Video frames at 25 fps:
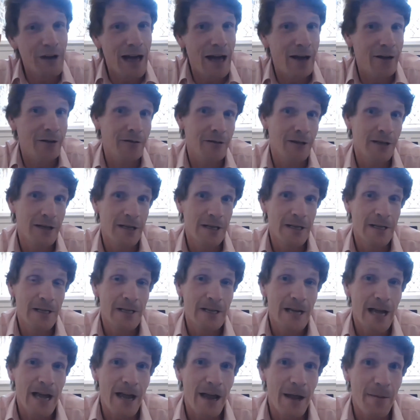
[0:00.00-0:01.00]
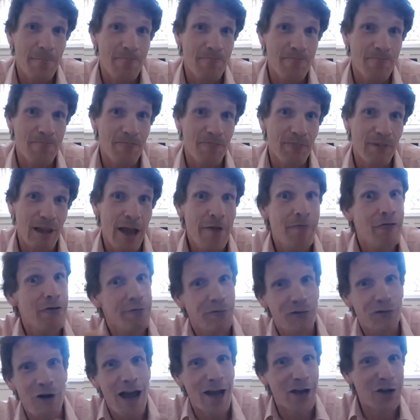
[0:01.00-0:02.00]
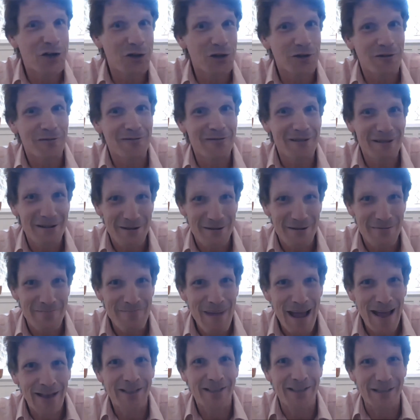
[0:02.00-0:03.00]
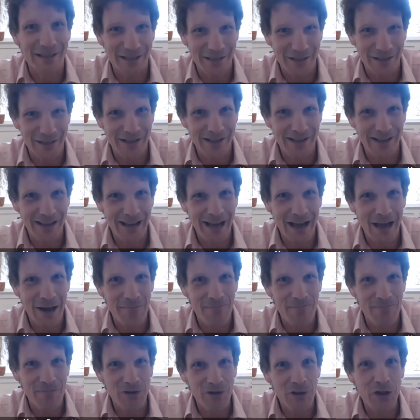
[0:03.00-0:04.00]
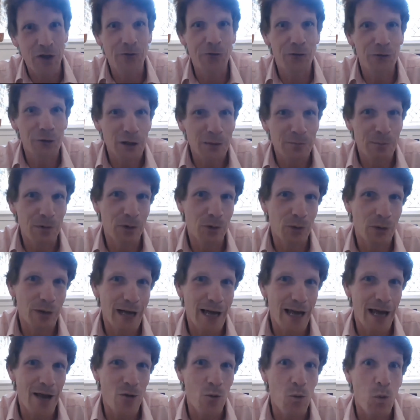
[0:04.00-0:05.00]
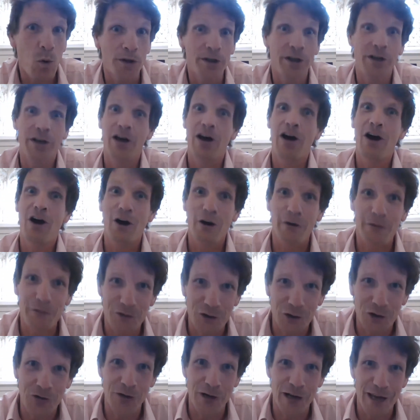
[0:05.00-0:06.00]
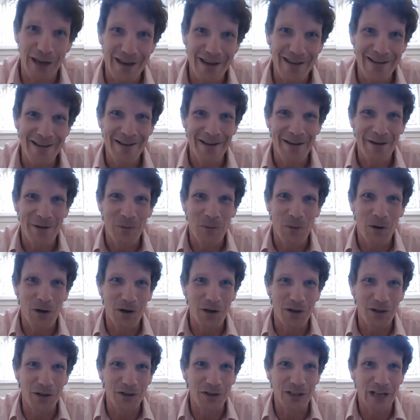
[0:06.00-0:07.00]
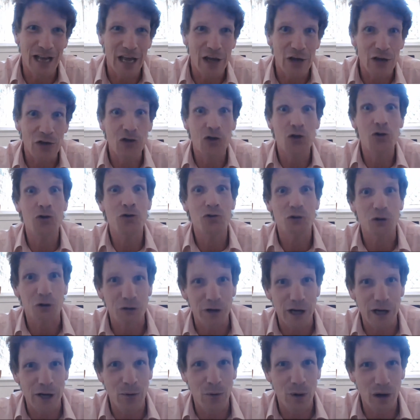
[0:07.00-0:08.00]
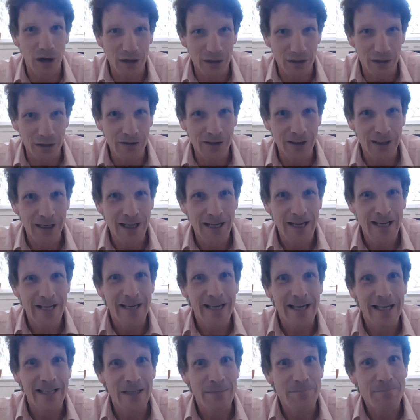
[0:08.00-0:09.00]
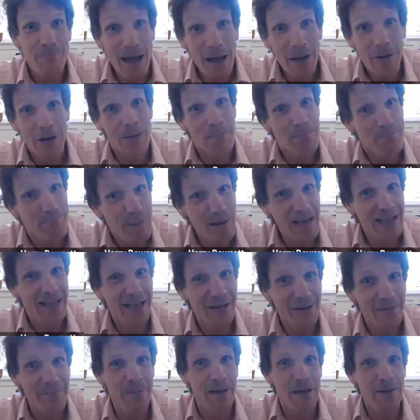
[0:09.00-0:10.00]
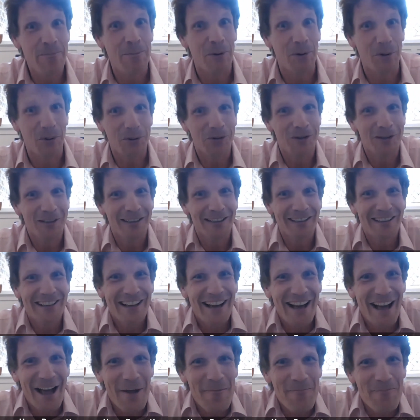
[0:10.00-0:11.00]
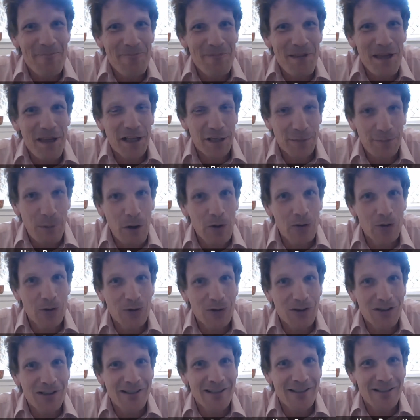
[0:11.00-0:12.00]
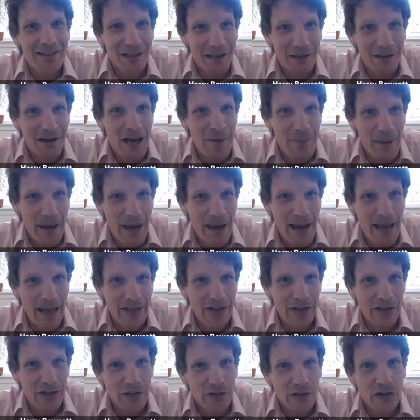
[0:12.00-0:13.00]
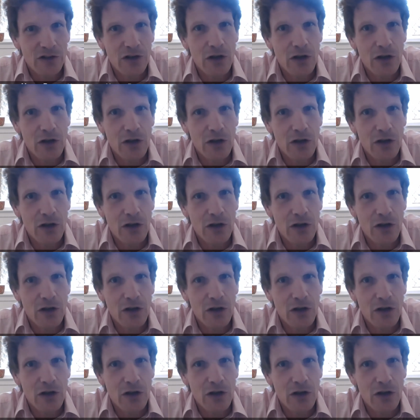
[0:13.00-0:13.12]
Now, every fraction matters. The difference between a 1.5 degree world and a 2 degree world is about a billion people exposed to climate hazard.